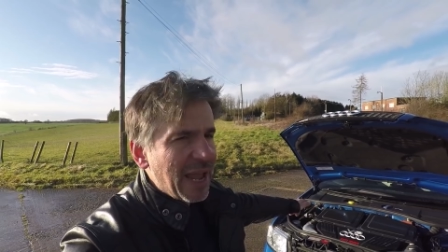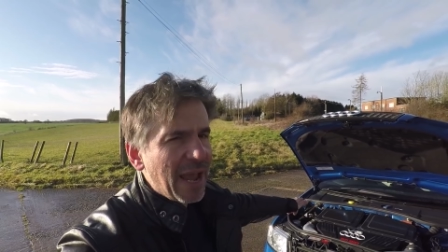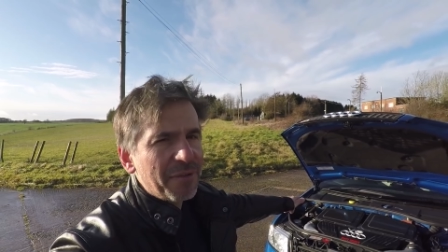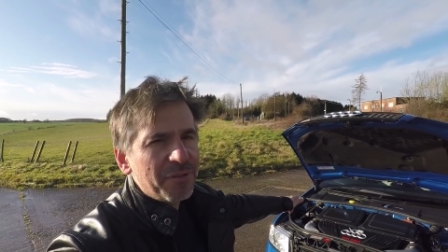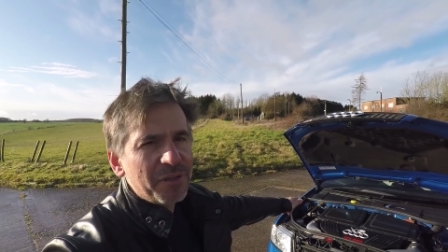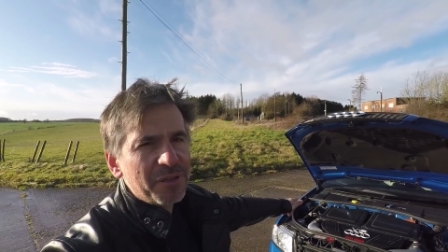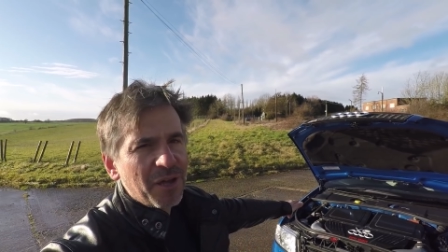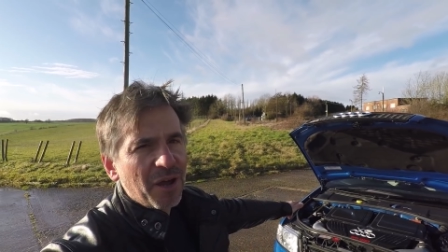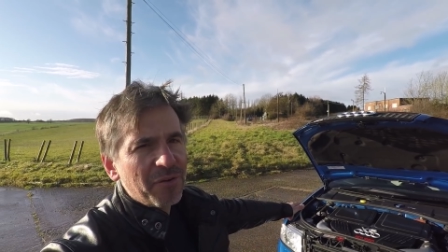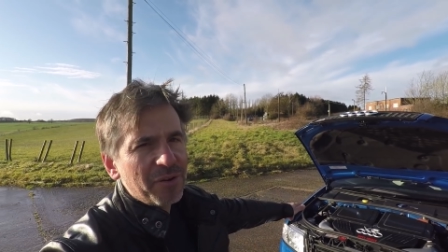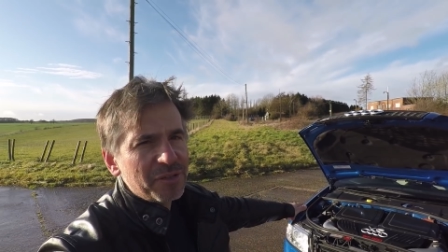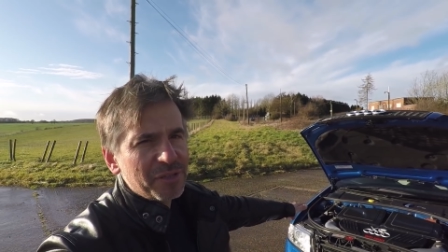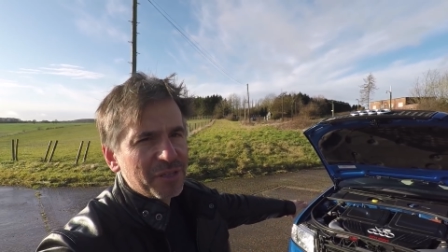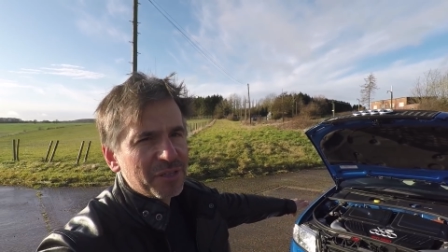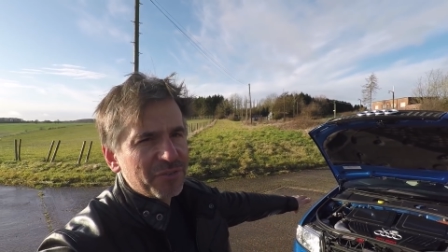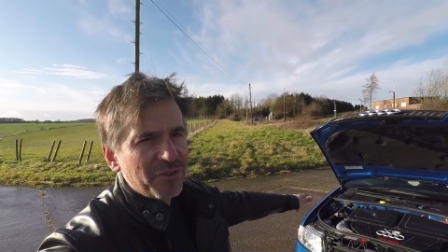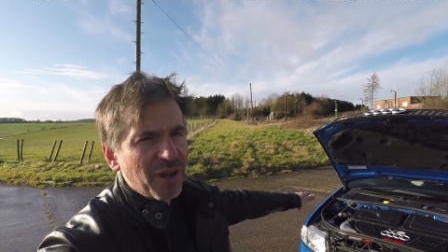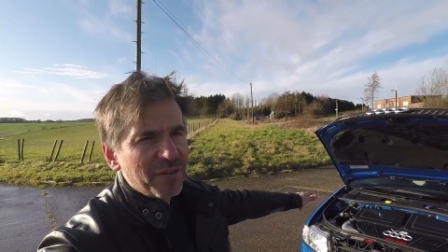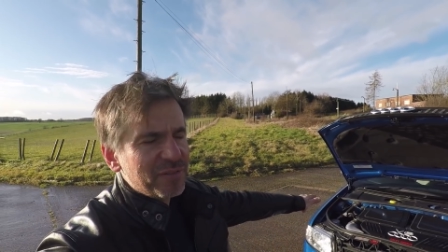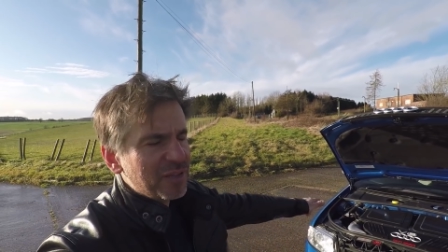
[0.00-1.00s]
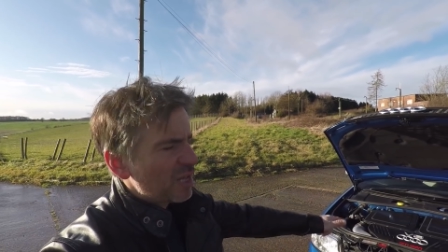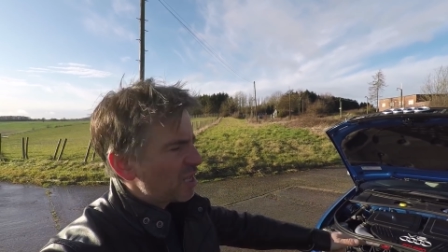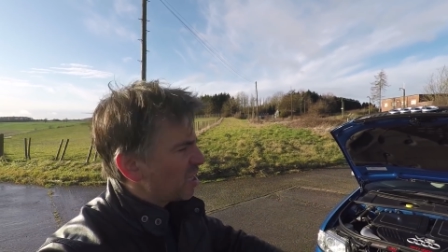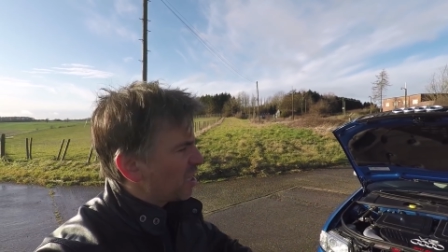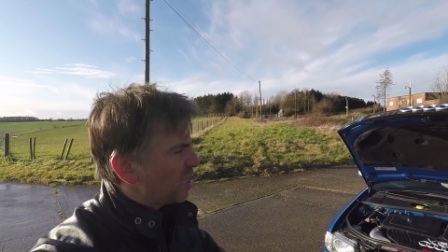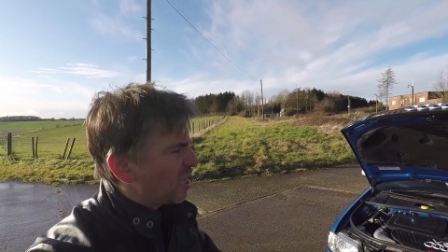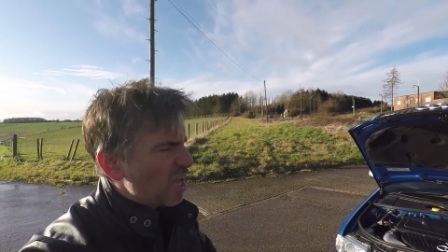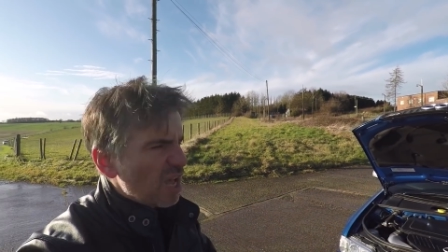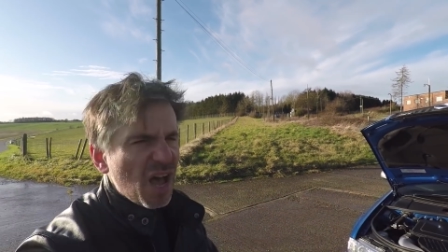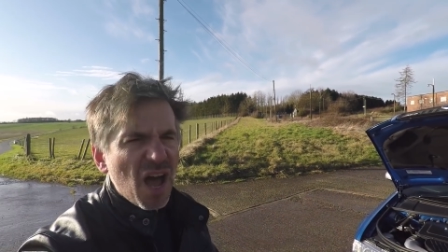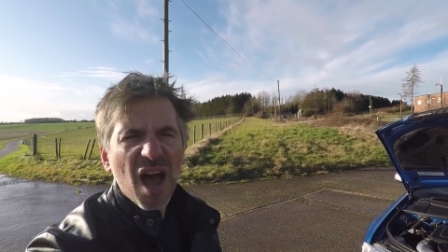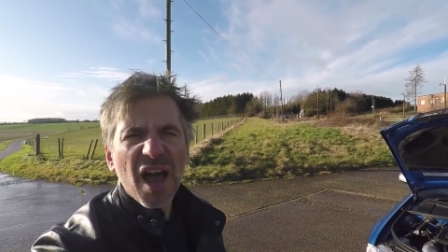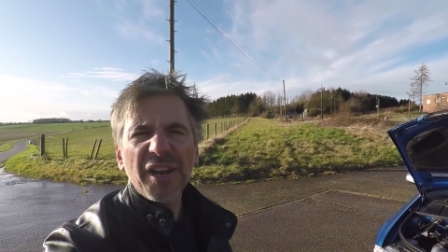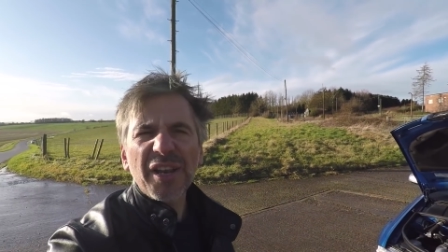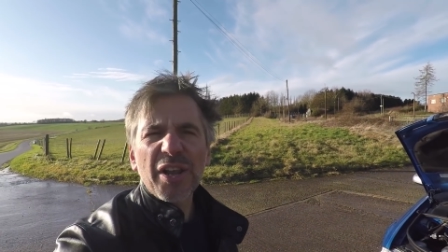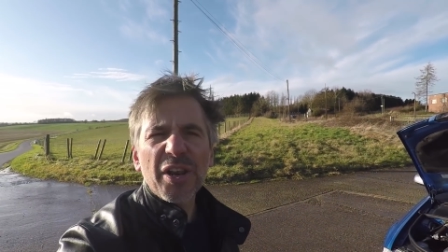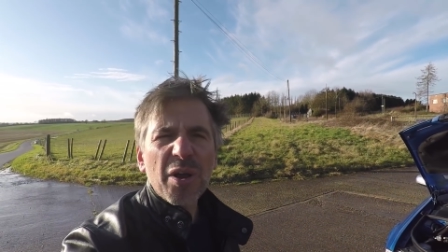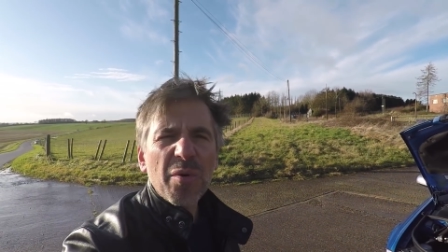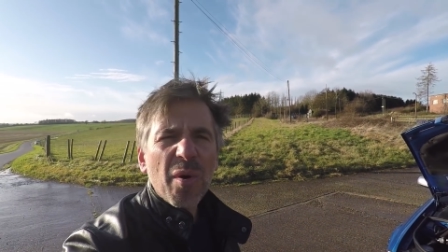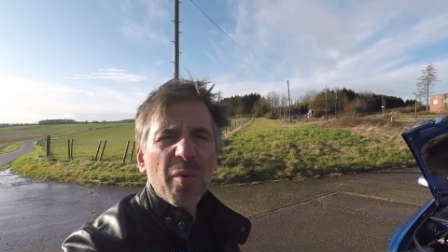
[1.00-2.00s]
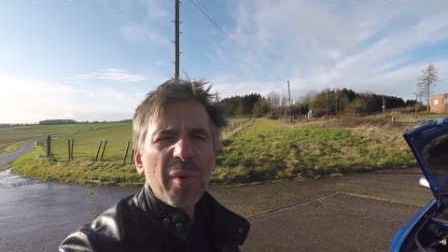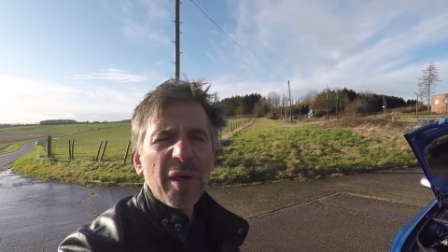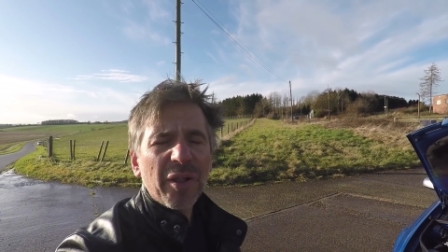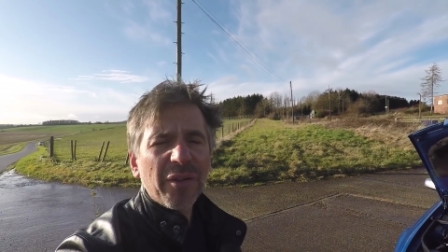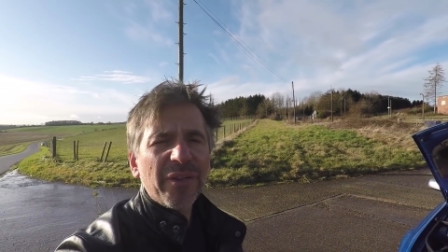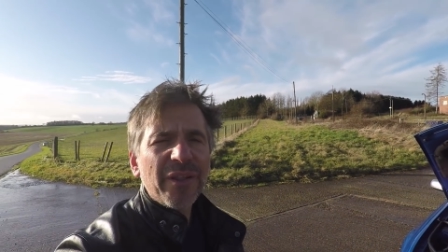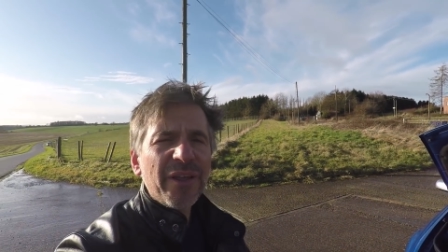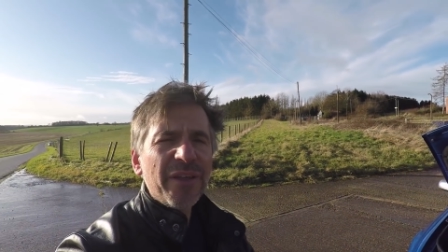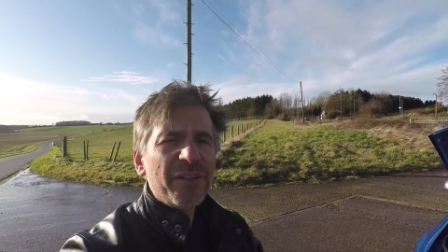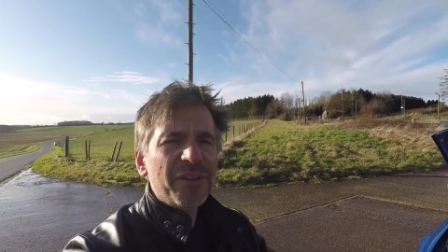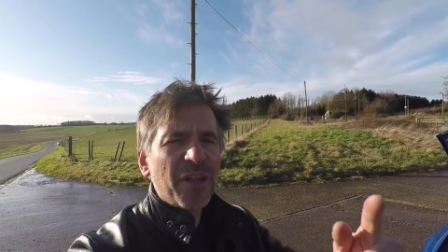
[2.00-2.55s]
how this RS6 drives, I don't know what will.